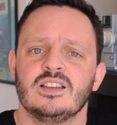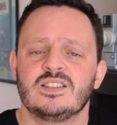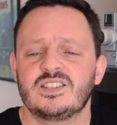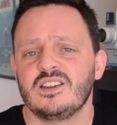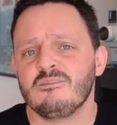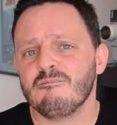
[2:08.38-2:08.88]

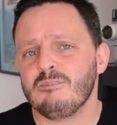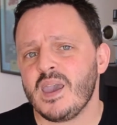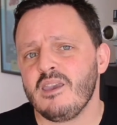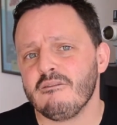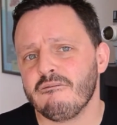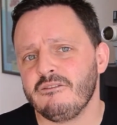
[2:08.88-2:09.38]
some
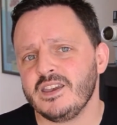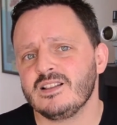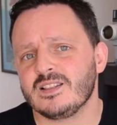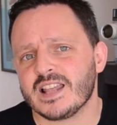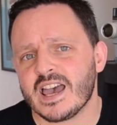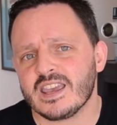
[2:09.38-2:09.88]
may feel
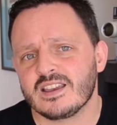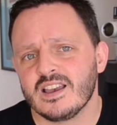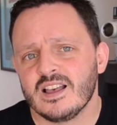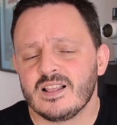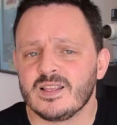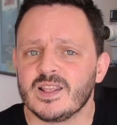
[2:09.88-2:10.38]
like
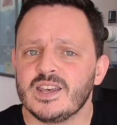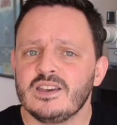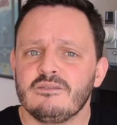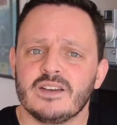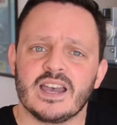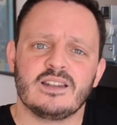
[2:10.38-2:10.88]

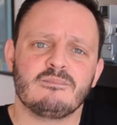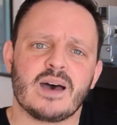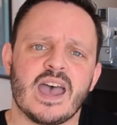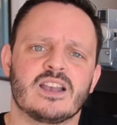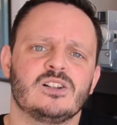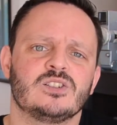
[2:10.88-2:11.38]
Liv and
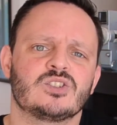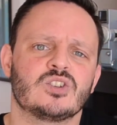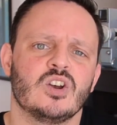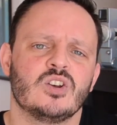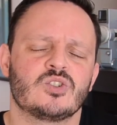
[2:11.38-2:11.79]
Michael's